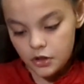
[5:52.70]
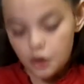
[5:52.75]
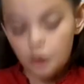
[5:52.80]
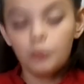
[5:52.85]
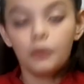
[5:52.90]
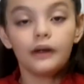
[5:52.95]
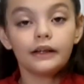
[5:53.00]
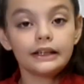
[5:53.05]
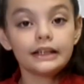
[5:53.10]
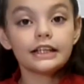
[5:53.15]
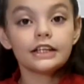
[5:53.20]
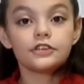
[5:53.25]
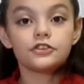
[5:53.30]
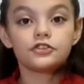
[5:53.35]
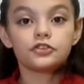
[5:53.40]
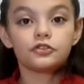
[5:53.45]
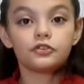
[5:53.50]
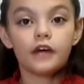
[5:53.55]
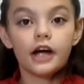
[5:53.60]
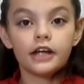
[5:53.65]
well, he gets
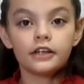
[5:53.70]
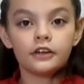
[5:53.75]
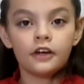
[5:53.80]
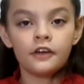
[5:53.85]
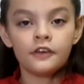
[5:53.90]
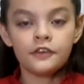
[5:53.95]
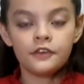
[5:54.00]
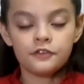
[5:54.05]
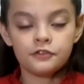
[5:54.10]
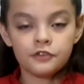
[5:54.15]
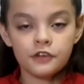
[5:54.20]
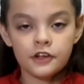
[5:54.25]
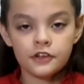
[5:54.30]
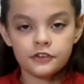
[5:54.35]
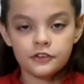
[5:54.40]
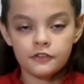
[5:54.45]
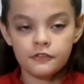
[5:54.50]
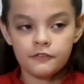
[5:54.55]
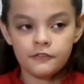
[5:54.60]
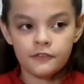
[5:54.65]
to ride on the
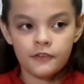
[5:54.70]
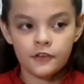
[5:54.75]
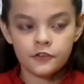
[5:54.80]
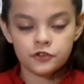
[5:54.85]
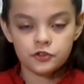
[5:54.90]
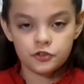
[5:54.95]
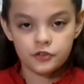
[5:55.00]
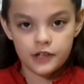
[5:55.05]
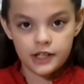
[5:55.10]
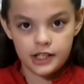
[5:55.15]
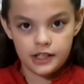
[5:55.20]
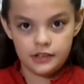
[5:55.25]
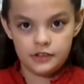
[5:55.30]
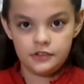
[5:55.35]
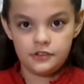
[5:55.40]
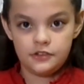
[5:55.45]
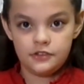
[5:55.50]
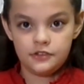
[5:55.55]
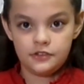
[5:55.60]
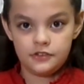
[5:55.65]
front of the
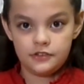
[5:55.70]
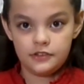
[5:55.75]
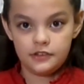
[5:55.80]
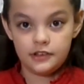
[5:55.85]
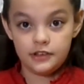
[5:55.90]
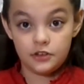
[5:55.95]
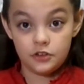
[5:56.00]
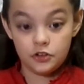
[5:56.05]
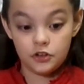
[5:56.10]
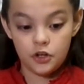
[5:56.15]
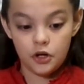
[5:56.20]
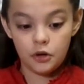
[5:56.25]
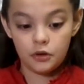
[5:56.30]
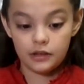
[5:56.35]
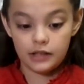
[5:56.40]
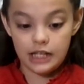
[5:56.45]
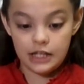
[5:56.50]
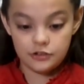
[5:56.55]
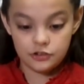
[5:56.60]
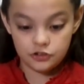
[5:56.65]
trains, you know,
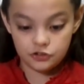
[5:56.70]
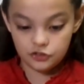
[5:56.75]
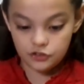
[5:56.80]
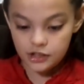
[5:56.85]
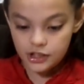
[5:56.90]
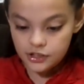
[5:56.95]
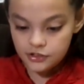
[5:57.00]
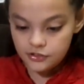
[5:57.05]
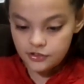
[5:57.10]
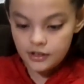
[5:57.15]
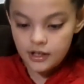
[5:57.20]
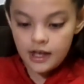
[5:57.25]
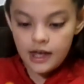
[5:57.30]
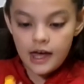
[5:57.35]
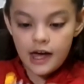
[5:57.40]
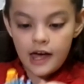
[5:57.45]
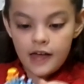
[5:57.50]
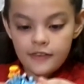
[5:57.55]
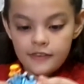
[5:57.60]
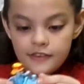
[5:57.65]
classic trains.
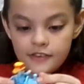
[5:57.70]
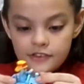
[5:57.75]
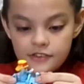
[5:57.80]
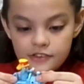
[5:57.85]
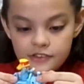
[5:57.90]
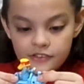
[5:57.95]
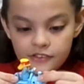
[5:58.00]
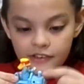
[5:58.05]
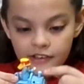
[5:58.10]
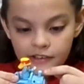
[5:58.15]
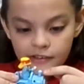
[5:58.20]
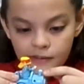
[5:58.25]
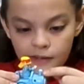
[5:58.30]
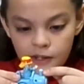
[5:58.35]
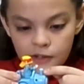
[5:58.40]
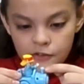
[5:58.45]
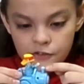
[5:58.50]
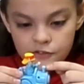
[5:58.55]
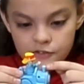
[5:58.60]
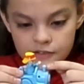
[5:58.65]
And this is like
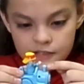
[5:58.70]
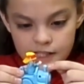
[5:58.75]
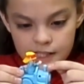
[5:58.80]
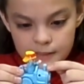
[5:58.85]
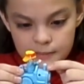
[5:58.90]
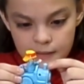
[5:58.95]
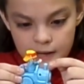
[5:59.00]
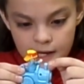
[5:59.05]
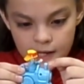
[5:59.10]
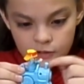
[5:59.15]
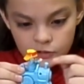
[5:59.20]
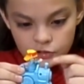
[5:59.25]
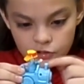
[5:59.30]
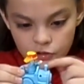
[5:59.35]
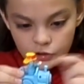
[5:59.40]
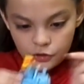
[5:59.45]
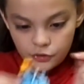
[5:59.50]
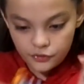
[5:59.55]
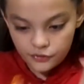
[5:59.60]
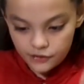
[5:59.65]
a steam
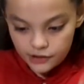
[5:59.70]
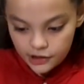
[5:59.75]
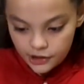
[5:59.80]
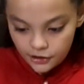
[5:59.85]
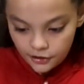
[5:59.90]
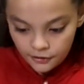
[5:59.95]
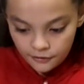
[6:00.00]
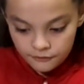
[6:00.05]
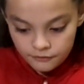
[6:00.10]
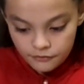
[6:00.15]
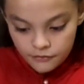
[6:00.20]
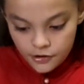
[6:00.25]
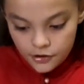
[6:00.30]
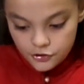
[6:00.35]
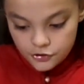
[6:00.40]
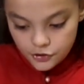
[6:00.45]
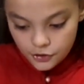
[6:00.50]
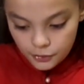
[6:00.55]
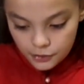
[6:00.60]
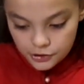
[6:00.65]
engine over here.
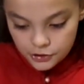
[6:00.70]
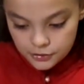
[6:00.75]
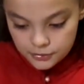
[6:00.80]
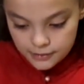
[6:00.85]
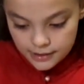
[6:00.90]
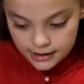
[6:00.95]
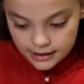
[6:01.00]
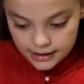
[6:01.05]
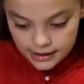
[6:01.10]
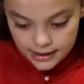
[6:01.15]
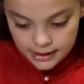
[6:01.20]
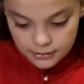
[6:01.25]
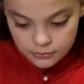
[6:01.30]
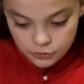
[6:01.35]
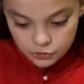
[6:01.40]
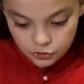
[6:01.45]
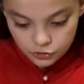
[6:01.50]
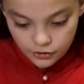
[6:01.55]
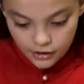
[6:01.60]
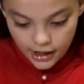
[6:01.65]
So when you make
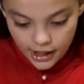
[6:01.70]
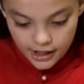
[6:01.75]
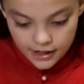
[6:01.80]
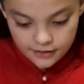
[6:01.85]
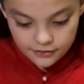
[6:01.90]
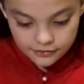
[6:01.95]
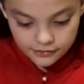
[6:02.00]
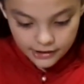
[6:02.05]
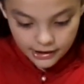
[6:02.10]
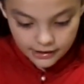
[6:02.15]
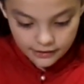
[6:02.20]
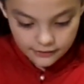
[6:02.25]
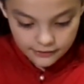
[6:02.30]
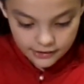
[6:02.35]
him drive like